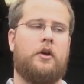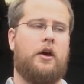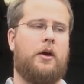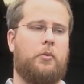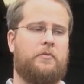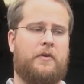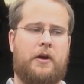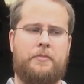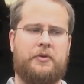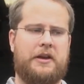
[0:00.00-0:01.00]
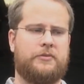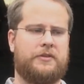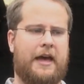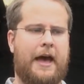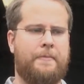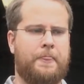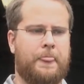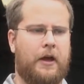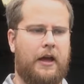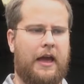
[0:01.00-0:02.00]
We're very pleased with that,
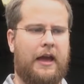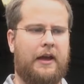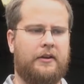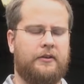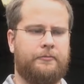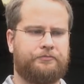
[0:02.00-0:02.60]
and